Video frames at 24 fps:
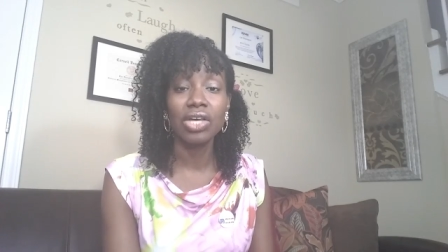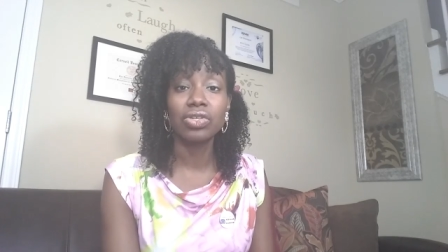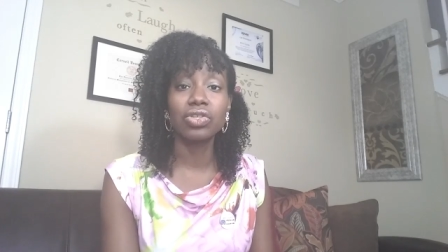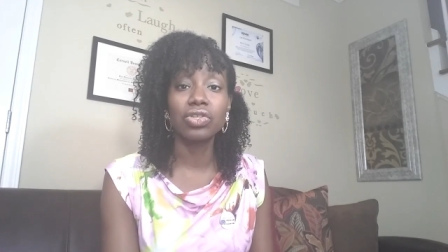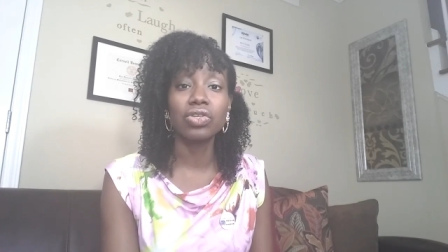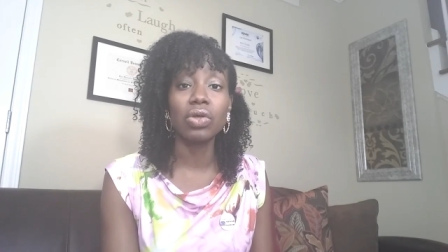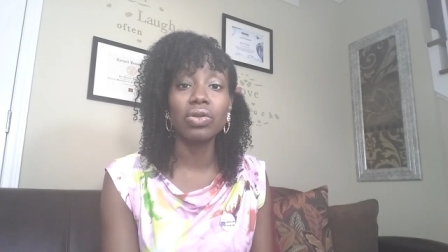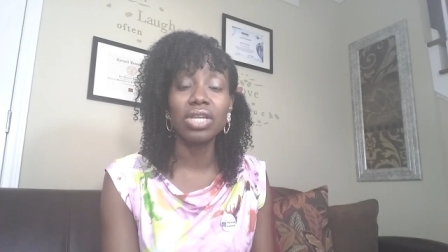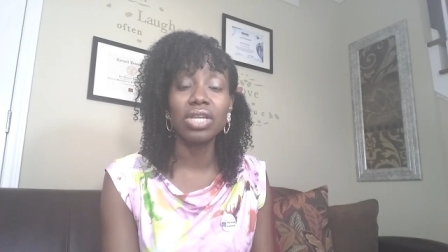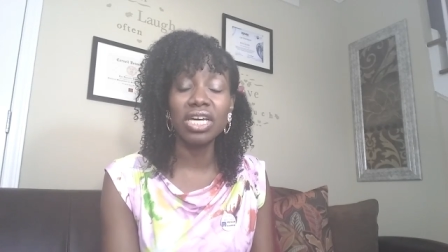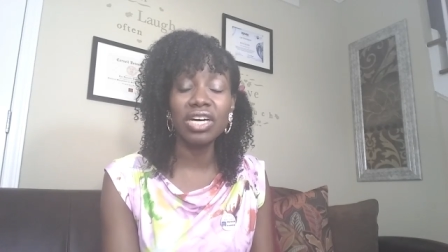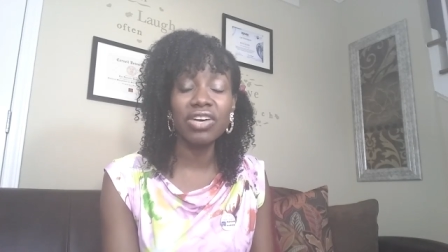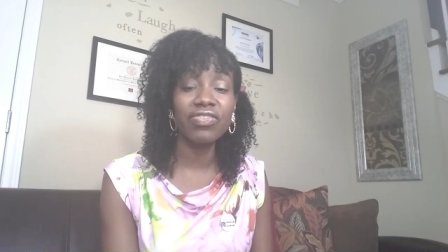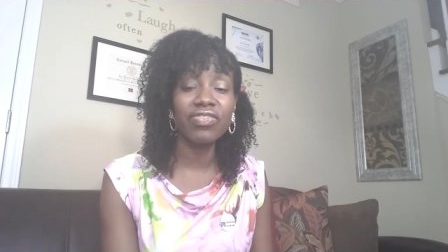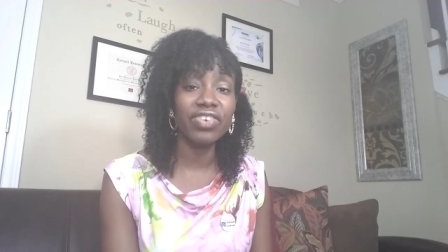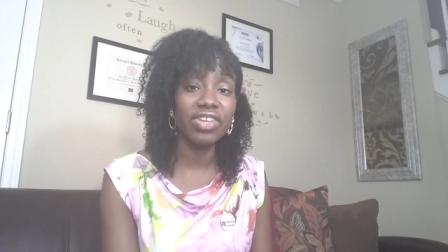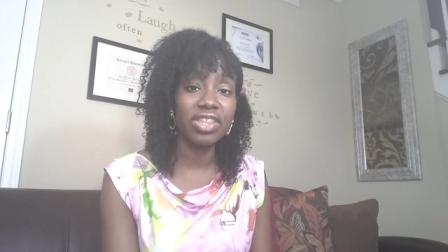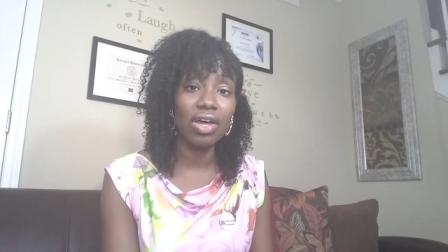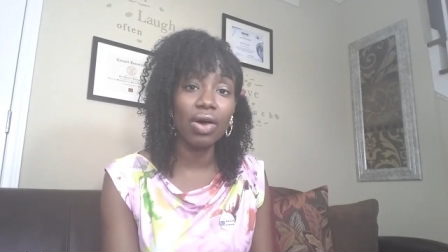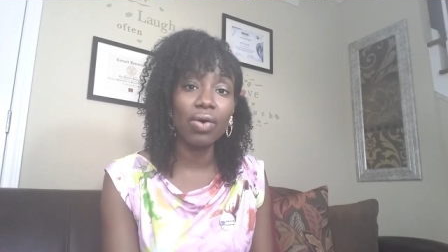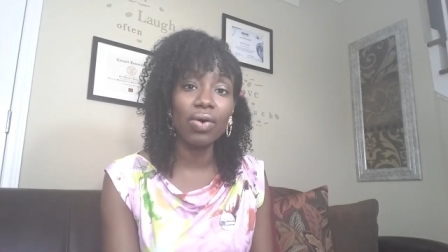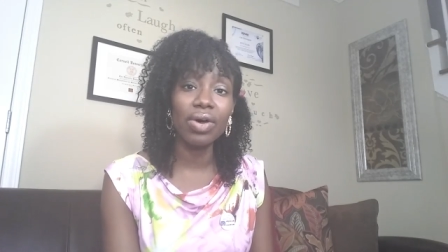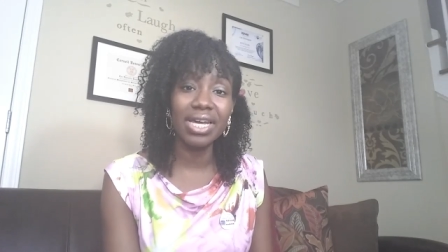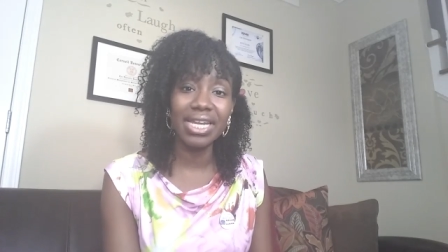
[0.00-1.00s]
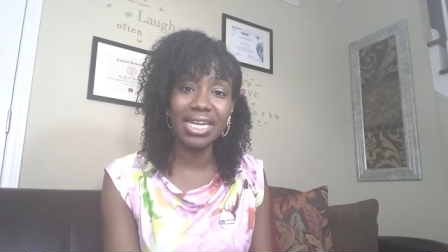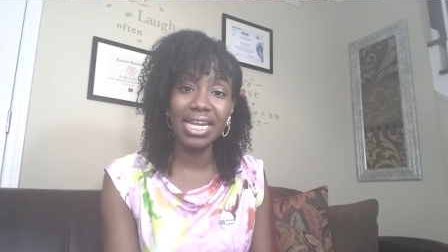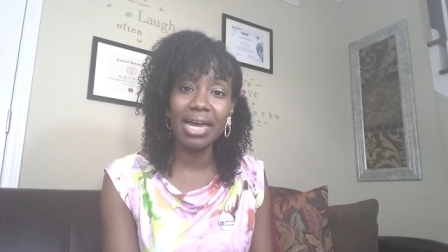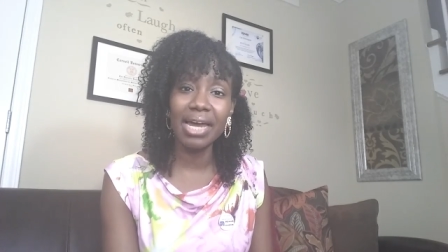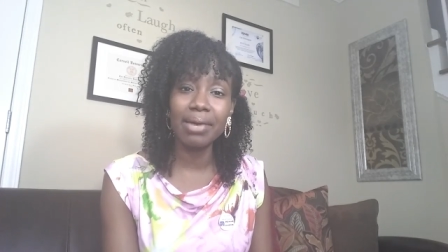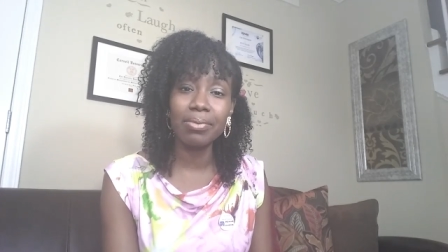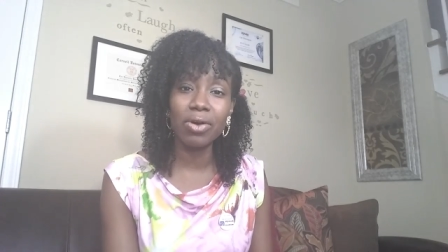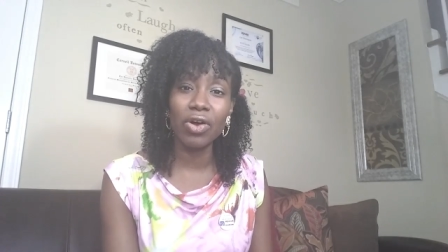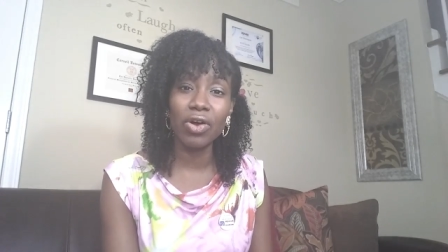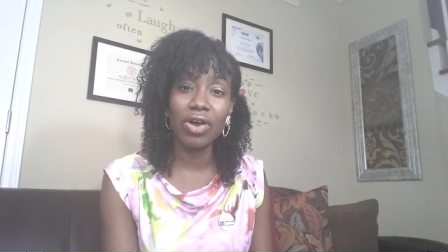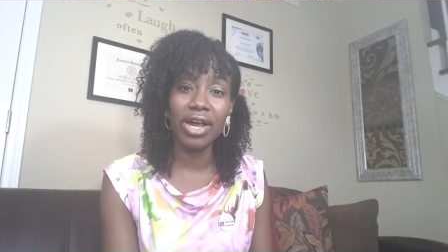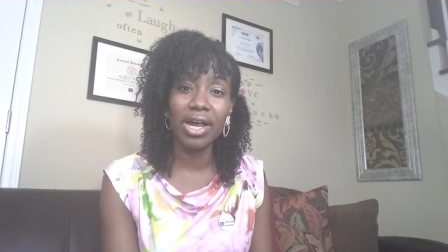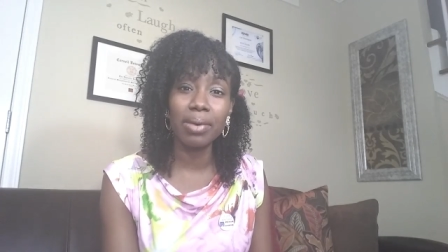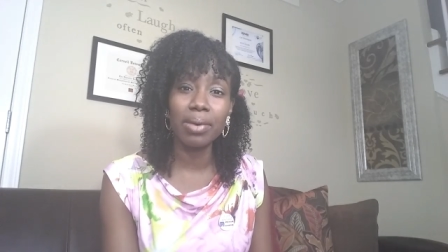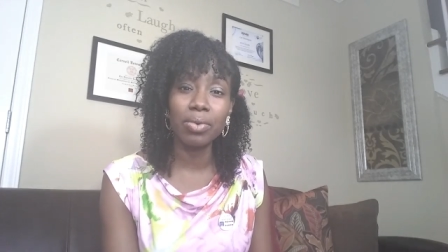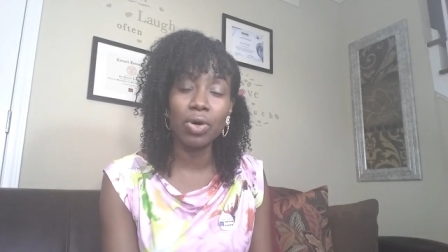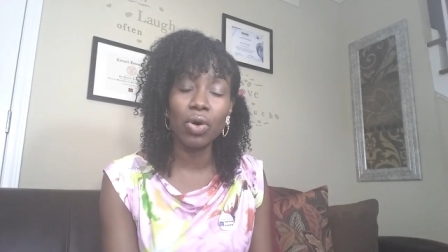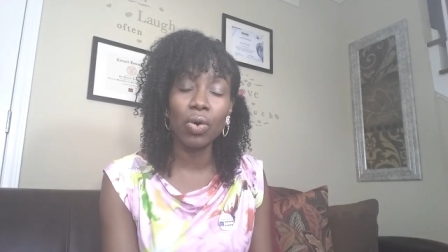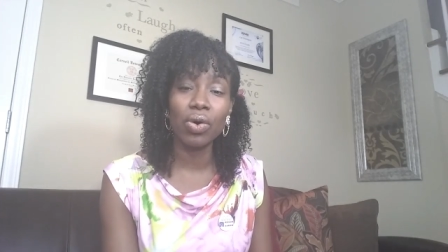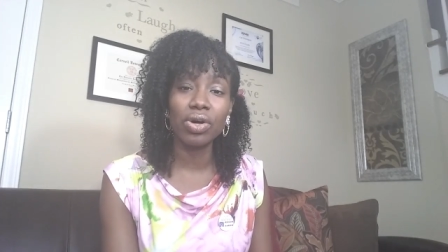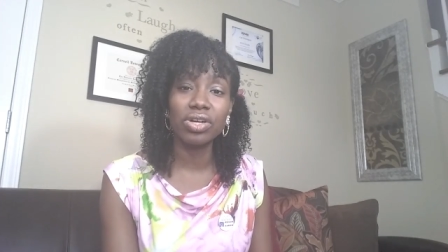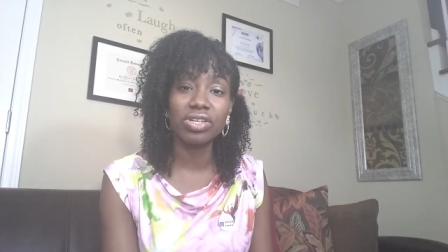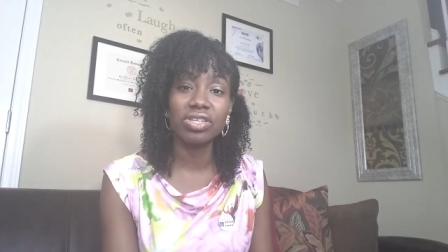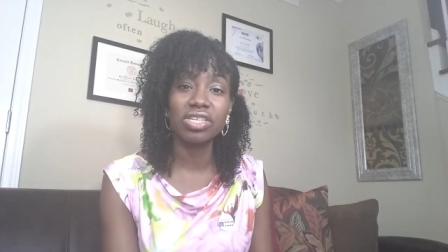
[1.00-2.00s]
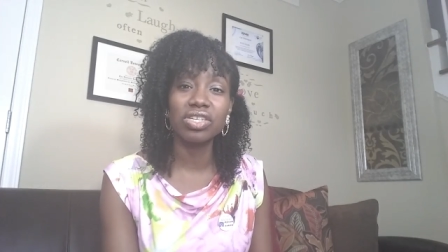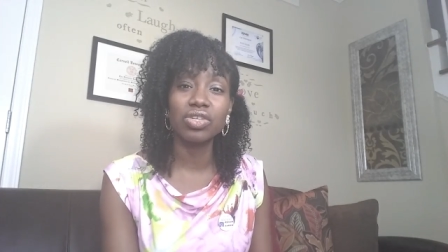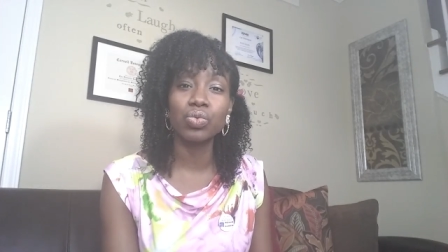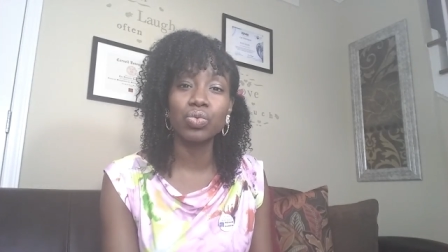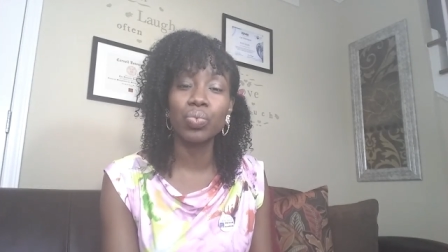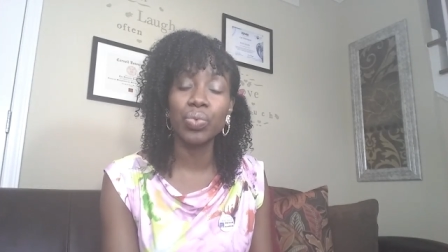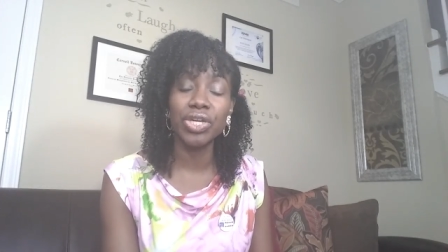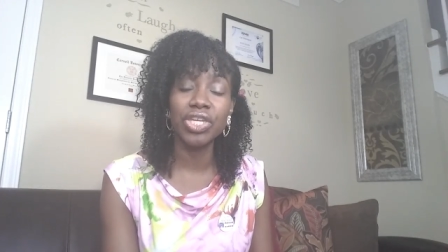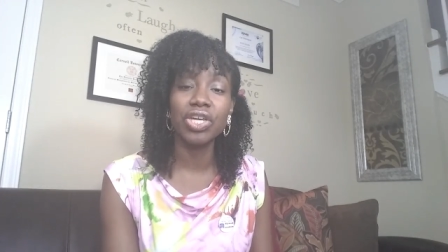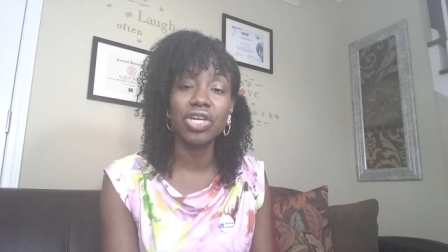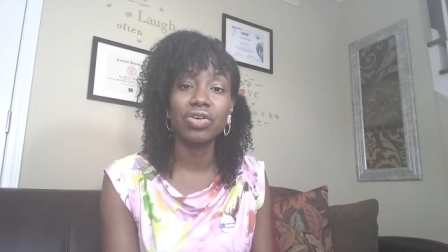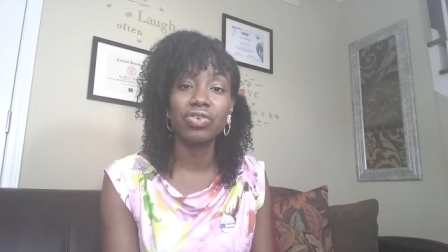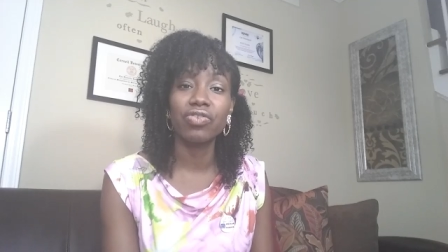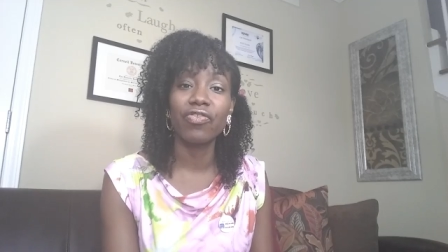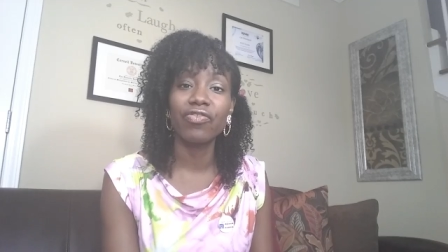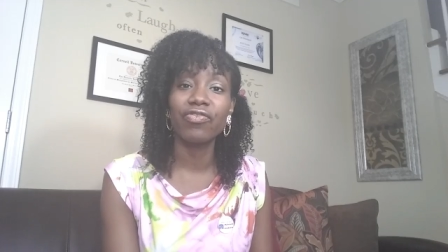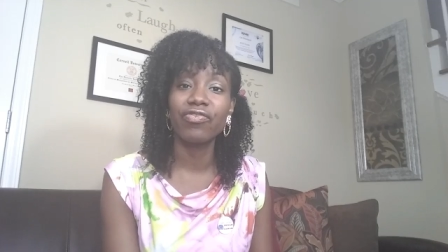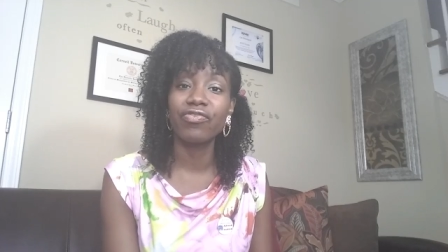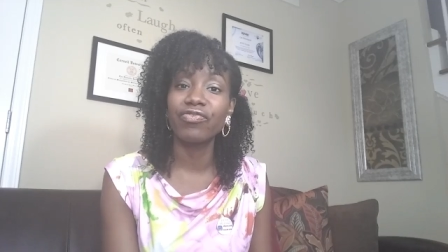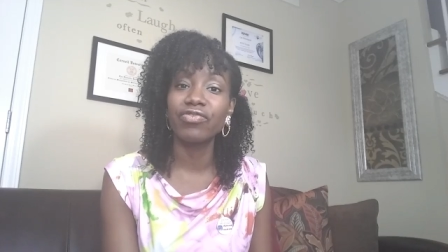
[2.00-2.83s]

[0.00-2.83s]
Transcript: So look for the online CRAM courses when you're